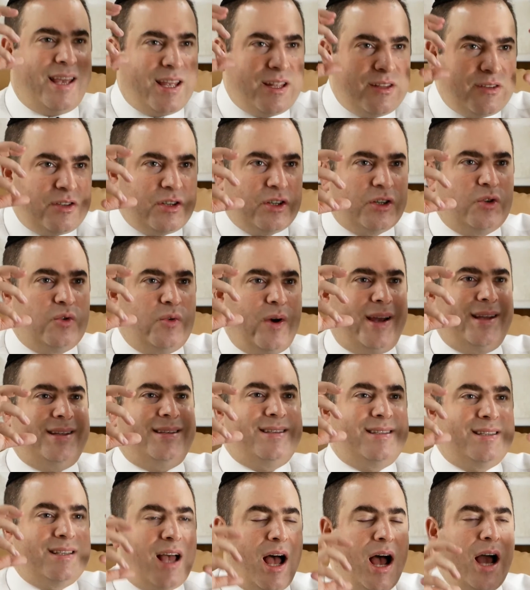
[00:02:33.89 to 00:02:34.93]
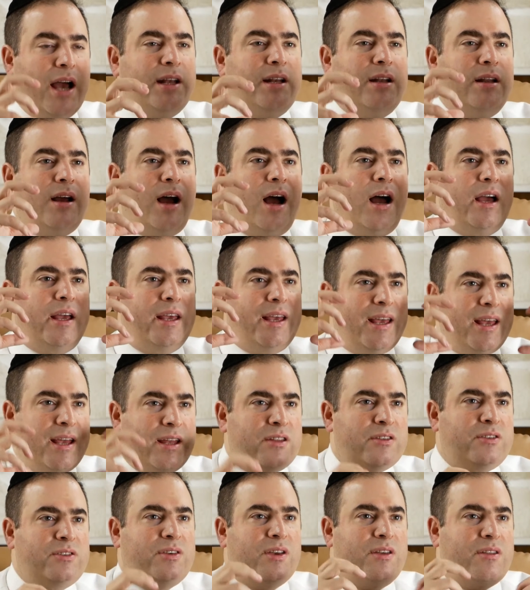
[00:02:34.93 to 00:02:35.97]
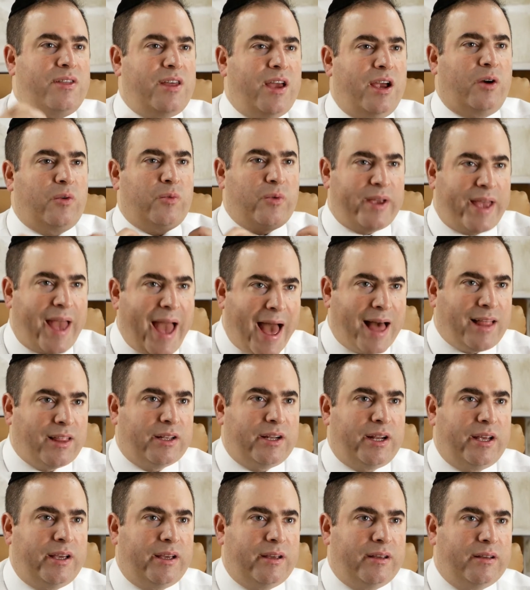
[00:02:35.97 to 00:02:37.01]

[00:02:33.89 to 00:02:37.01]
integrate Sinai into their reality.